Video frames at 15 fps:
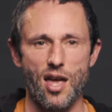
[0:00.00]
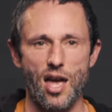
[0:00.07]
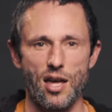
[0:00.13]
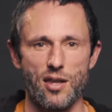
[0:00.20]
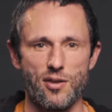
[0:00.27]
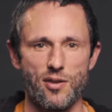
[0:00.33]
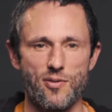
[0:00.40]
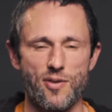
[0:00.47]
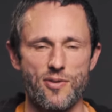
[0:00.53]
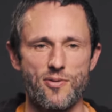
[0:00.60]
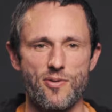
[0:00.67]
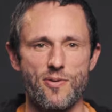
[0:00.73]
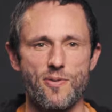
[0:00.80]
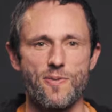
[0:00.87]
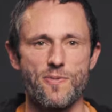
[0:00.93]
and
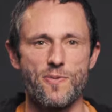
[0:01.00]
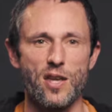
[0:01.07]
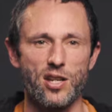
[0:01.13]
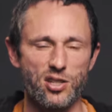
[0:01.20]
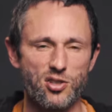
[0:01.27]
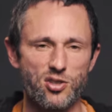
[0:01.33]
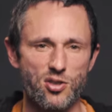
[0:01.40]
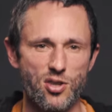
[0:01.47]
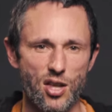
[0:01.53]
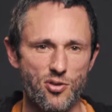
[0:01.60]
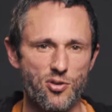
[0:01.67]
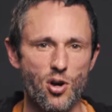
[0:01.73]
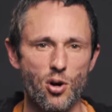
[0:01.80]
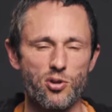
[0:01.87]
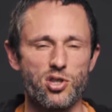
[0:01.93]
the
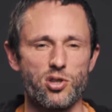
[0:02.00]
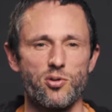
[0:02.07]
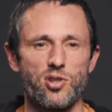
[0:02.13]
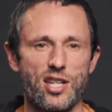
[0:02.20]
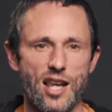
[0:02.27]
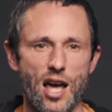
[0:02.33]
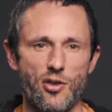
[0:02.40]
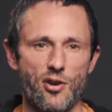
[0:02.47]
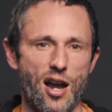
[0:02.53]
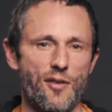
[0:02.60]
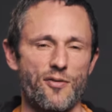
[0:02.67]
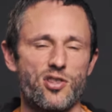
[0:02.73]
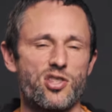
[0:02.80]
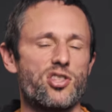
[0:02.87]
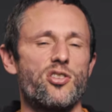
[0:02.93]
that those two together
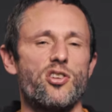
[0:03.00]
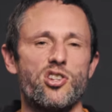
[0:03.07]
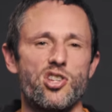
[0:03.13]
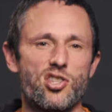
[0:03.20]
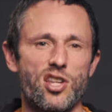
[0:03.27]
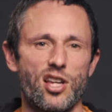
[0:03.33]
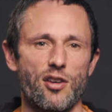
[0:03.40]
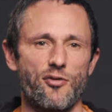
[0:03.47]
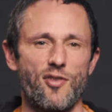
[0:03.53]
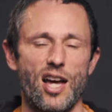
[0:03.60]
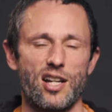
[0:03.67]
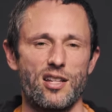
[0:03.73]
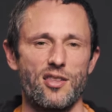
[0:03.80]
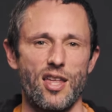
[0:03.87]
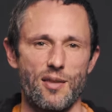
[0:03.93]
have a synergistic
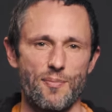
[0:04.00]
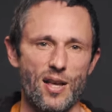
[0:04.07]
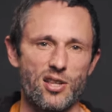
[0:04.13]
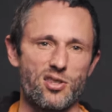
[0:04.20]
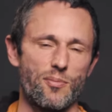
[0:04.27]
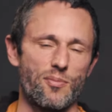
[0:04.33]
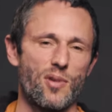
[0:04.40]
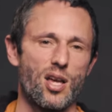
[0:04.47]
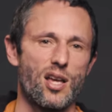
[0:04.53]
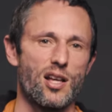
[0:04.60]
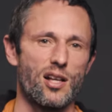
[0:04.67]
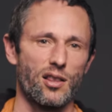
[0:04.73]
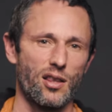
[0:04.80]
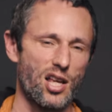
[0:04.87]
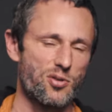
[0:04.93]
effect, and that it makes them
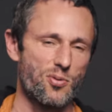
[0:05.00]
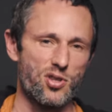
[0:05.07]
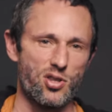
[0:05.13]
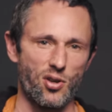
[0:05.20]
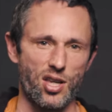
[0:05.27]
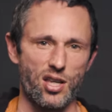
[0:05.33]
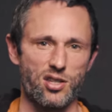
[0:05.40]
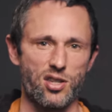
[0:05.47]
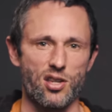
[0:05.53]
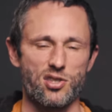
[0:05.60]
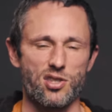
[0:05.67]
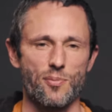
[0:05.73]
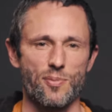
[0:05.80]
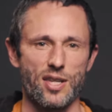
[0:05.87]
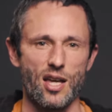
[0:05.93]
less resilient to
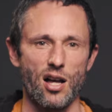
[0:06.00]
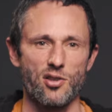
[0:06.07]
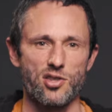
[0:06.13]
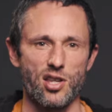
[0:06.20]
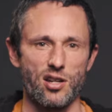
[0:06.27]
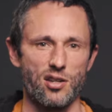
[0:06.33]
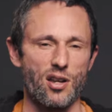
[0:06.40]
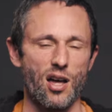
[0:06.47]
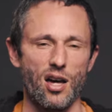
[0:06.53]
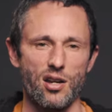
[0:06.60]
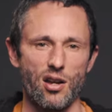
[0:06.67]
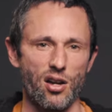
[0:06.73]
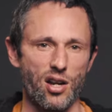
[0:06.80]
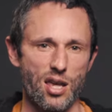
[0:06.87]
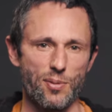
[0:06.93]
something else and,
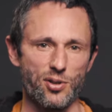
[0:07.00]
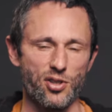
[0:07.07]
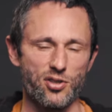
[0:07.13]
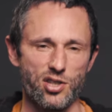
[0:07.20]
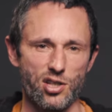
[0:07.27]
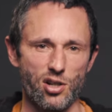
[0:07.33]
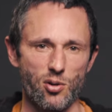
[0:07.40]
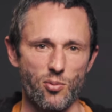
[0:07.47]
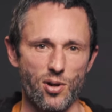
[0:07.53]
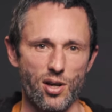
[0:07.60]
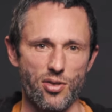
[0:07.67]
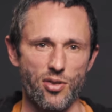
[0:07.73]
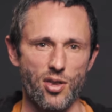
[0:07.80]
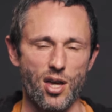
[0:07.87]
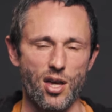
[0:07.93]
and unable to deal
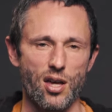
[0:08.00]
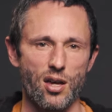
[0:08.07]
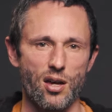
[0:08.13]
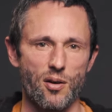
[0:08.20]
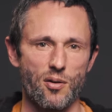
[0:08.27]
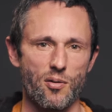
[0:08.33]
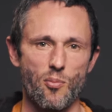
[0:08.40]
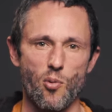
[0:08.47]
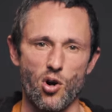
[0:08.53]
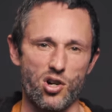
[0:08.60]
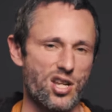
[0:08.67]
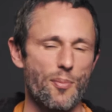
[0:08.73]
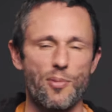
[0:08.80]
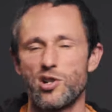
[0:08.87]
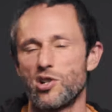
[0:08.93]
with more
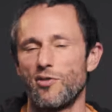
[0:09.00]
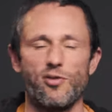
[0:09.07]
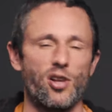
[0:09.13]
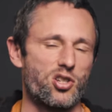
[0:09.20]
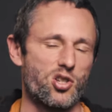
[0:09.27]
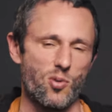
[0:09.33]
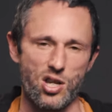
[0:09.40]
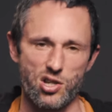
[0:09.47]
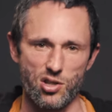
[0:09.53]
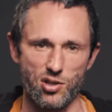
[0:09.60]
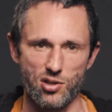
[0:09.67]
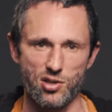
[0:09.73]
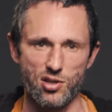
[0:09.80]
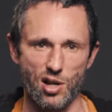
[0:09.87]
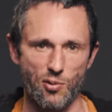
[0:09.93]
temperature
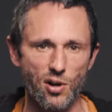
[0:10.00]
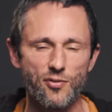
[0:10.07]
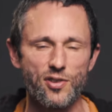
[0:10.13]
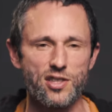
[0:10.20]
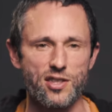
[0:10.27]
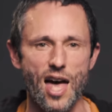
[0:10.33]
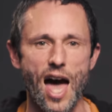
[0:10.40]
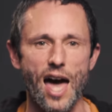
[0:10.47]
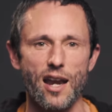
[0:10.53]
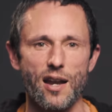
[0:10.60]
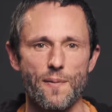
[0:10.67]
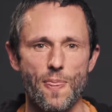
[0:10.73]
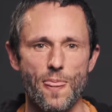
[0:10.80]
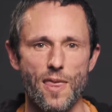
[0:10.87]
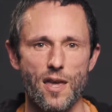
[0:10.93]
fluctuations. Like, what if it's that?